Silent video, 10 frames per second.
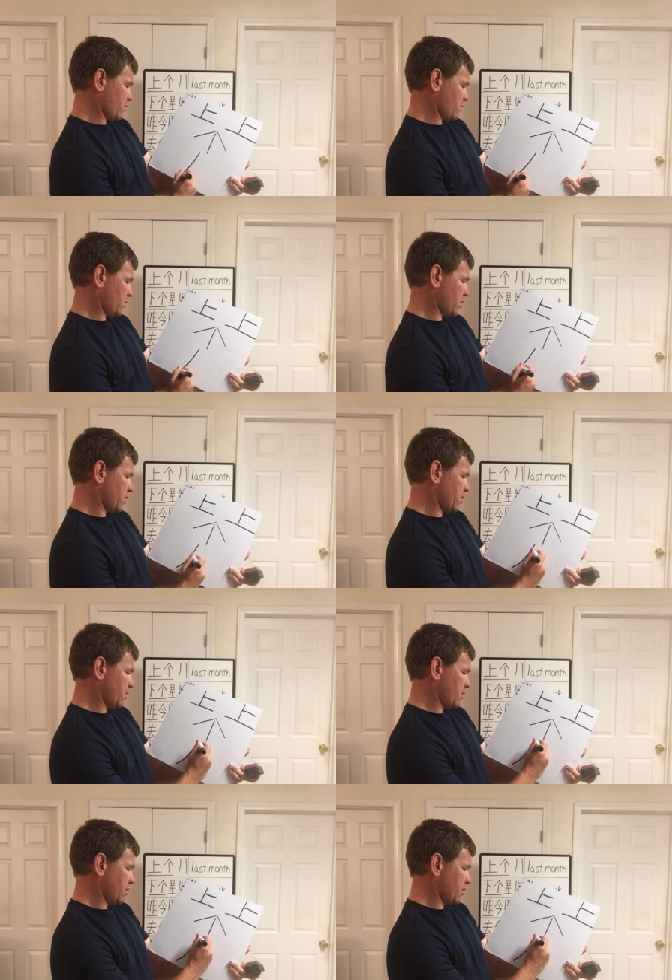one,
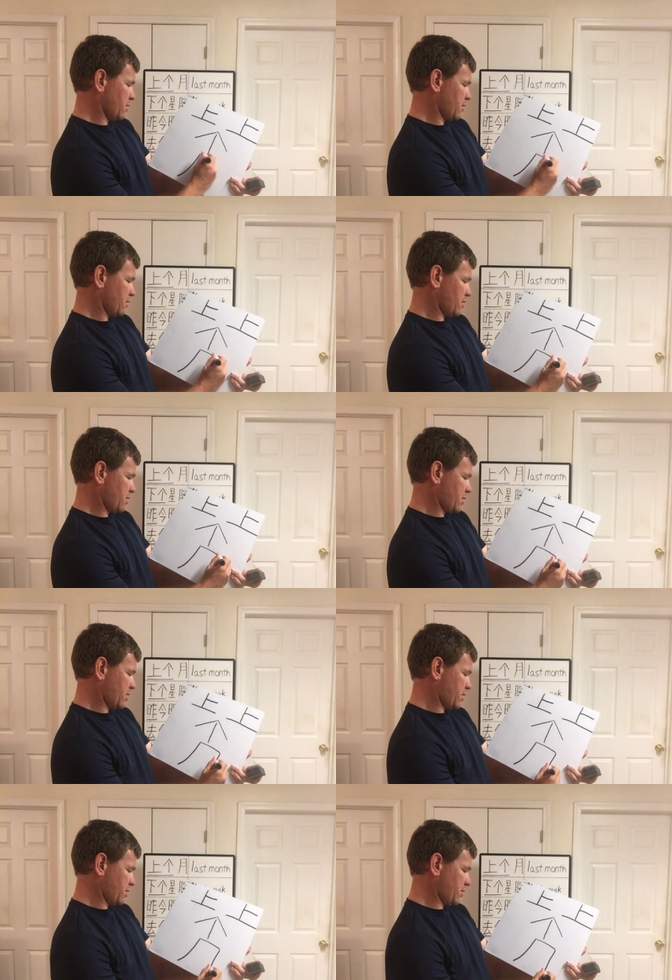
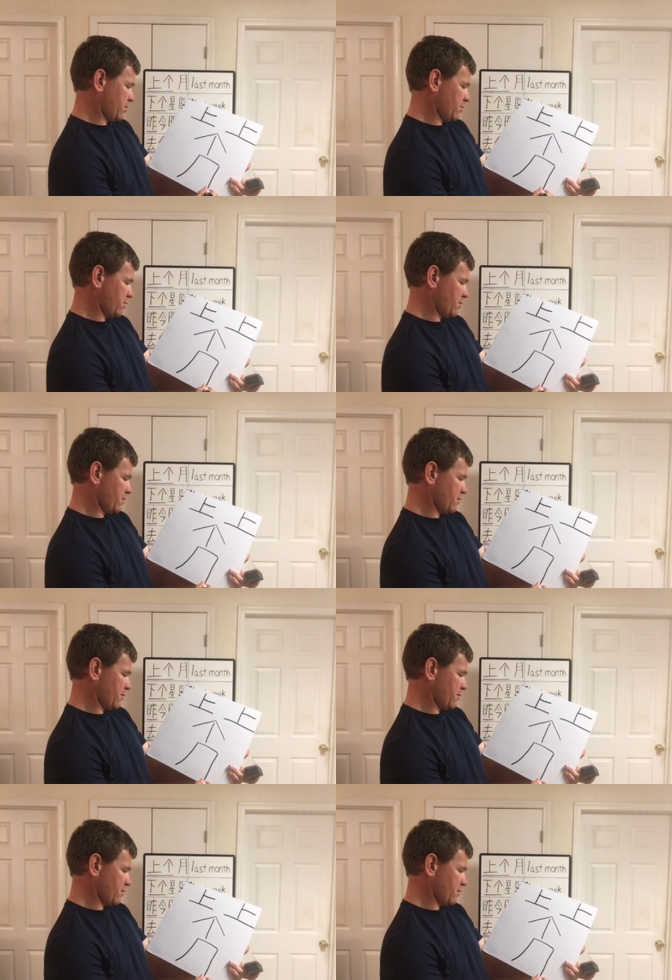two,